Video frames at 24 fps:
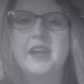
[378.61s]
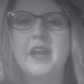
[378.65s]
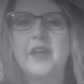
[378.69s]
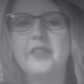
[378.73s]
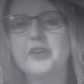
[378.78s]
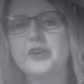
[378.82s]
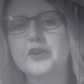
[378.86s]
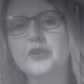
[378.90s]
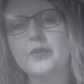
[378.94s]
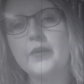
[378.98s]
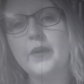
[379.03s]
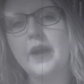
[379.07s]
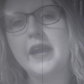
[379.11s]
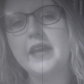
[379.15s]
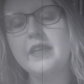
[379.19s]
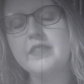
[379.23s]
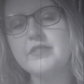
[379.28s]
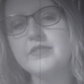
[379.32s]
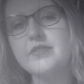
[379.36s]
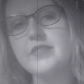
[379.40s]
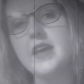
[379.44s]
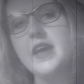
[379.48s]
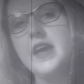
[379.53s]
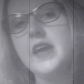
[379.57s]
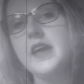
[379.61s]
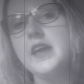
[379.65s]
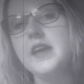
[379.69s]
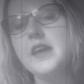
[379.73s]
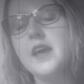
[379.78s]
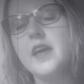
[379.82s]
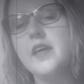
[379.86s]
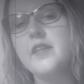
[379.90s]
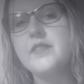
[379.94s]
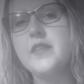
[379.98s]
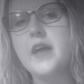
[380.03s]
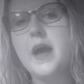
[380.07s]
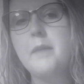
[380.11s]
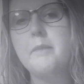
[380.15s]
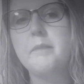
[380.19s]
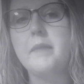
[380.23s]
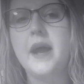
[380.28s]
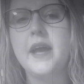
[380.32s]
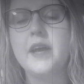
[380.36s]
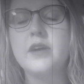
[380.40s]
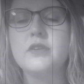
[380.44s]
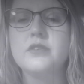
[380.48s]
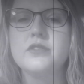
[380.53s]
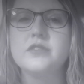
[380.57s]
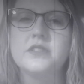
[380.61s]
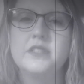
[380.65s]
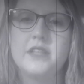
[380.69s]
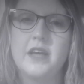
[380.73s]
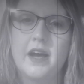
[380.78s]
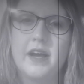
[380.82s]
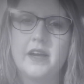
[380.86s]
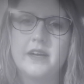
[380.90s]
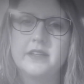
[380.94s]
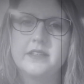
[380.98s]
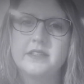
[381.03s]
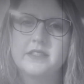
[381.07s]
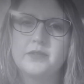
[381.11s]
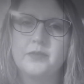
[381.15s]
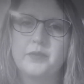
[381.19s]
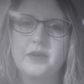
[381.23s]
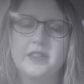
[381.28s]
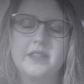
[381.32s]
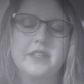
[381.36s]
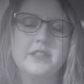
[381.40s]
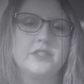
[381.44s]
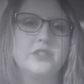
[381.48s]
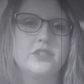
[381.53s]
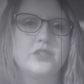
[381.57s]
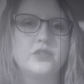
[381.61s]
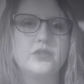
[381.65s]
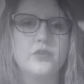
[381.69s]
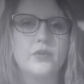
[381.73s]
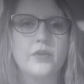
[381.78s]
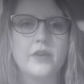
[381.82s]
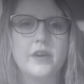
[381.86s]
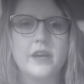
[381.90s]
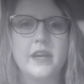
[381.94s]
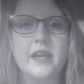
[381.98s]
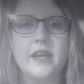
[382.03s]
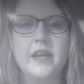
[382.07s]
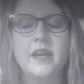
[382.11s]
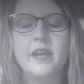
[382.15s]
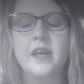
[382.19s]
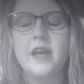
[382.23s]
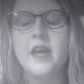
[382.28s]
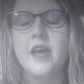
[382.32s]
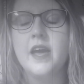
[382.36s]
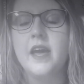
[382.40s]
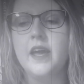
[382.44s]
Another great thing that Michael does with this story,